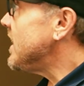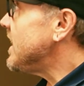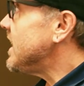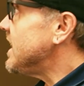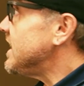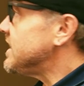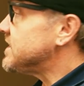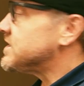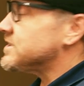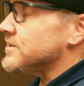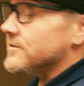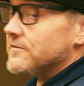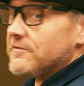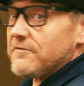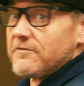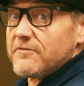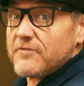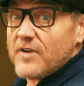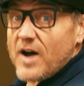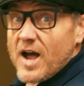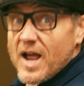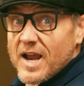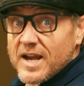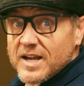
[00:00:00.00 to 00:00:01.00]
is to
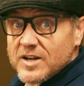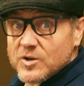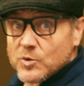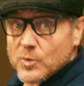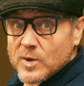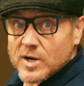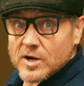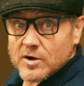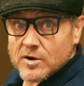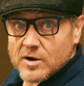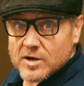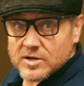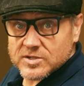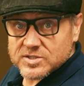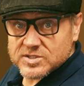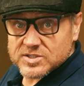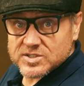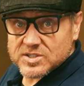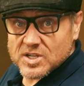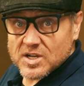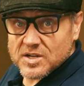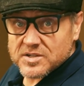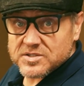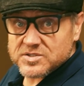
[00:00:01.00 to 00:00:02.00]
find where our
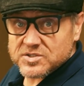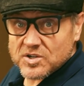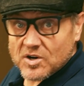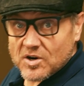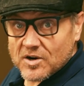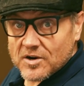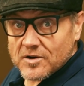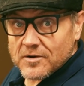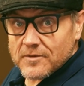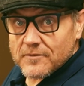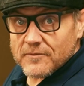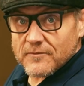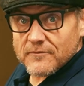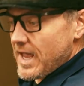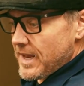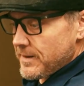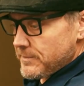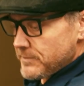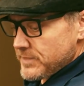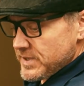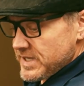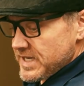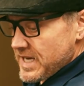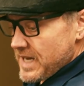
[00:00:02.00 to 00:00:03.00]
studs are
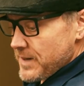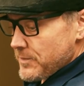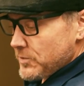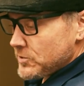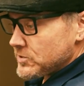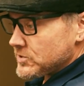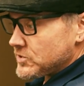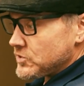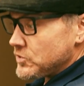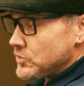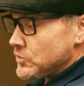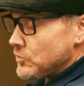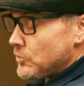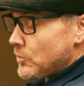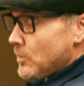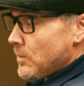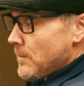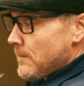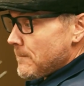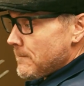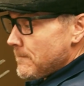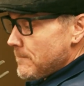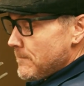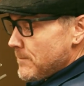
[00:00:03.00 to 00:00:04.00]
and be able to
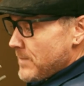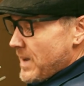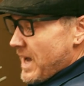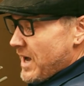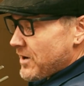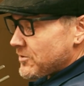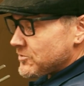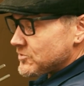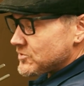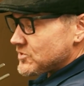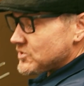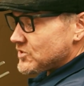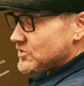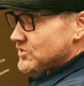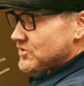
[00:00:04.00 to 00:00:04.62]
mount